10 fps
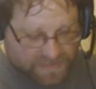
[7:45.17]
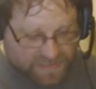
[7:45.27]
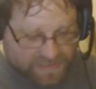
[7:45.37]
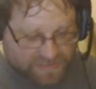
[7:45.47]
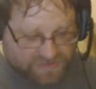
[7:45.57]

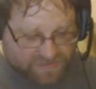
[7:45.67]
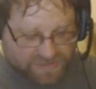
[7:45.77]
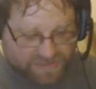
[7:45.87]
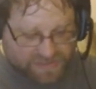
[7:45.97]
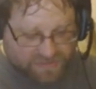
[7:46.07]
It is written
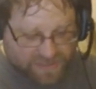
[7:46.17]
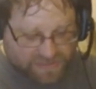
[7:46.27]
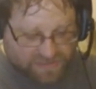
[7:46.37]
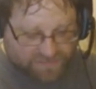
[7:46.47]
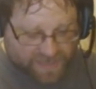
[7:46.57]
and
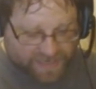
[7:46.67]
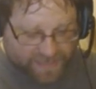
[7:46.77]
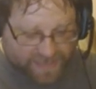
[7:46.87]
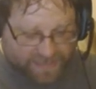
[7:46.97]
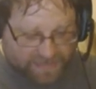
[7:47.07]
directed by
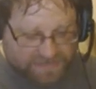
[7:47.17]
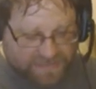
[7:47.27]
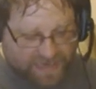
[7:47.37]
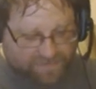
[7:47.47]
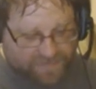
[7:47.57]
Giles
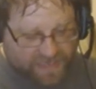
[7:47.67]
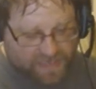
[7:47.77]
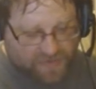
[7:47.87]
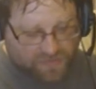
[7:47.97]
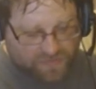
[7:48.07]
Gambino.